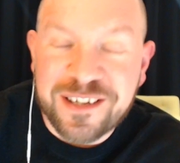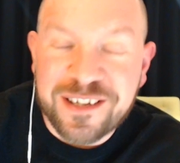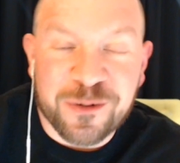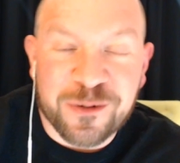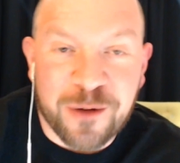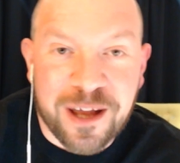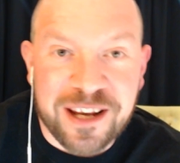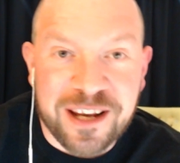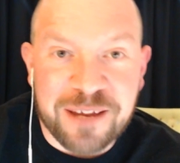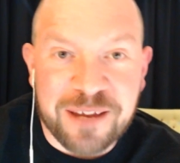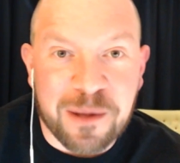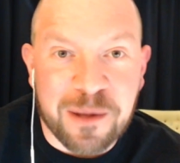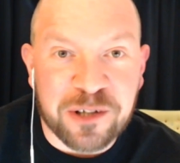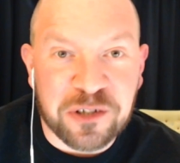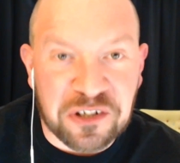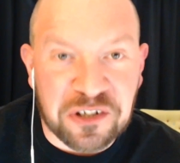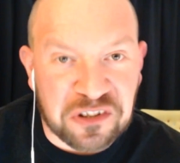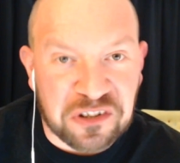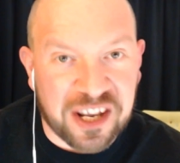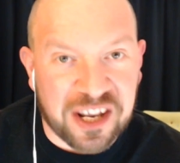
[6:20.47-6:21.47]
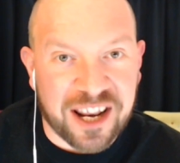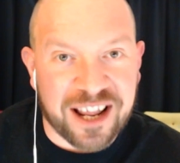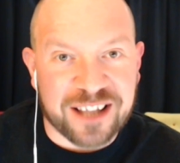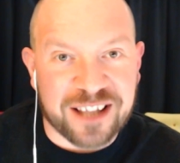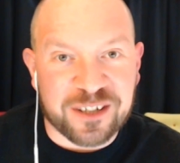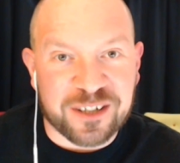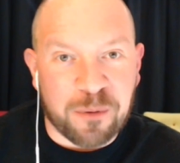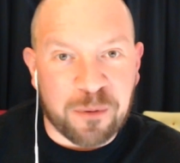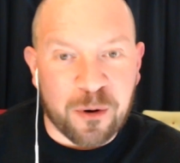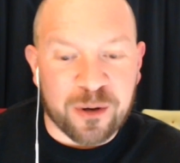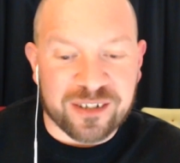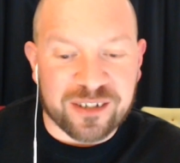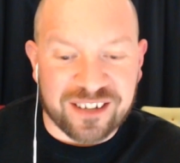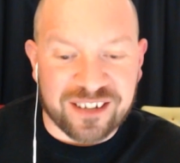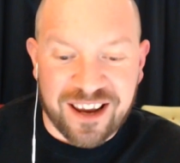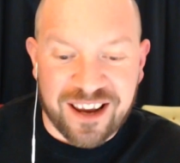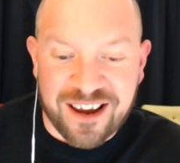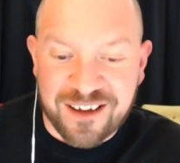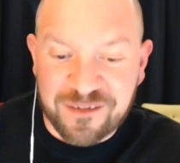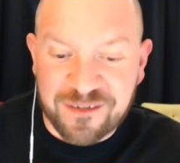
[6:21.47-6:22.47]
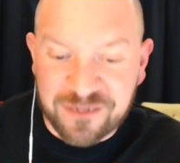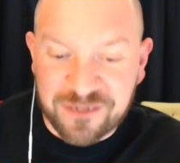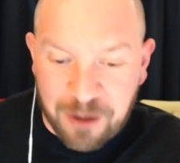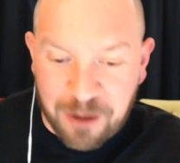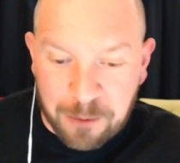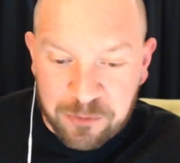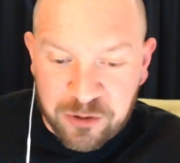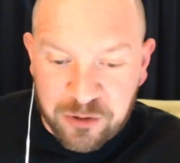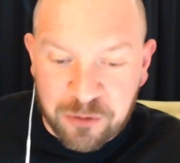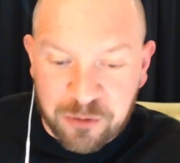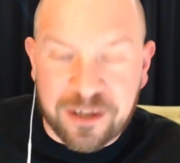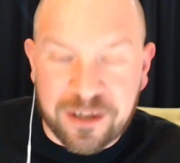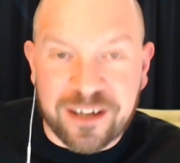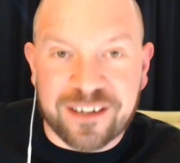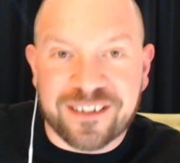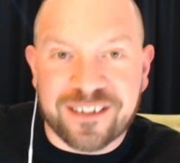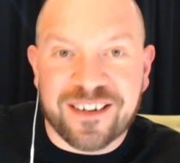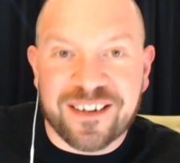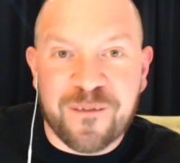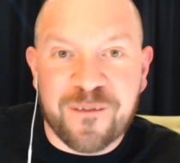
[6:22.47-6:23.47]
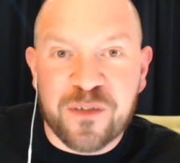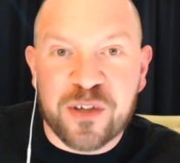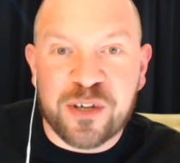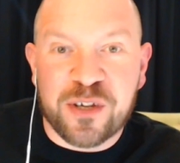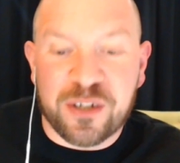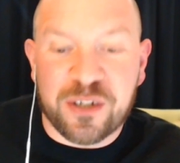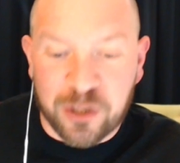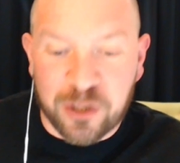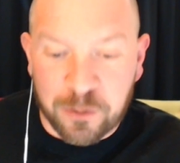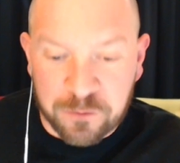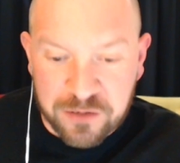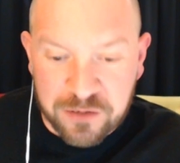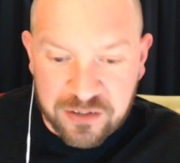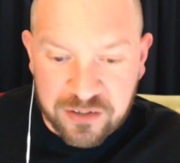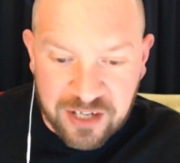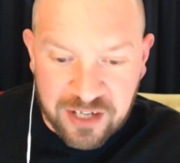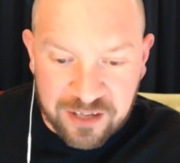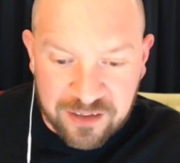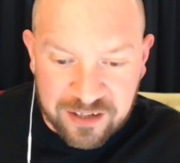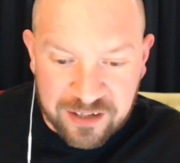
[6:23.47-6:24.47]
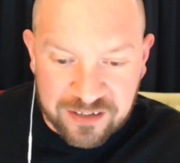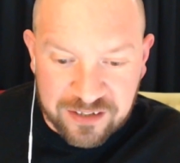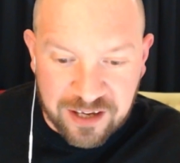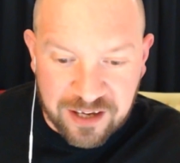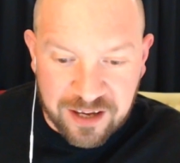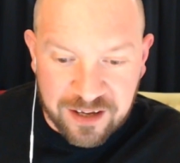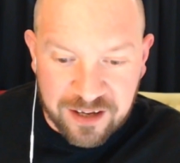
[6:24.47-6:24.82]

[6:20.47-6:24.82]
So any Manchester United supporters in here, yeah, I'm sure you'd love to see this.